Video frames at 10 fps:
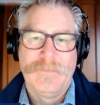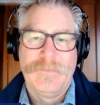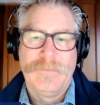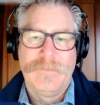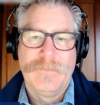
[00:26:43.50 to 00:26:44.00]

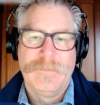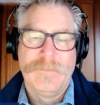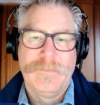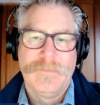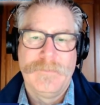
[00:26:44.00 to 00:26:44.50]

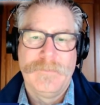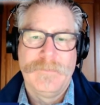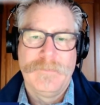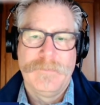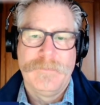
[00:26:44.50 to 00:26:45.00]

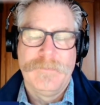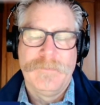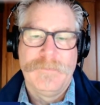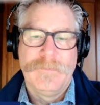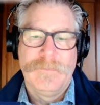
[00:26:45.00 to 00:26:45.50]

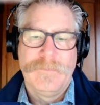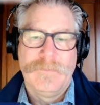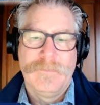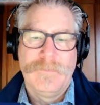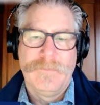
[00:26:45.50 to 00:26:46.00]

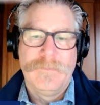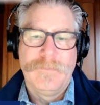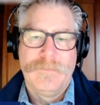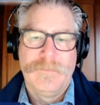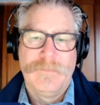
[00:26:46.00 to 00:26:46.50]

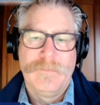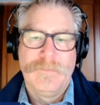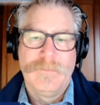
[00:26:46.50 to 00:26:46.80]
[no speech]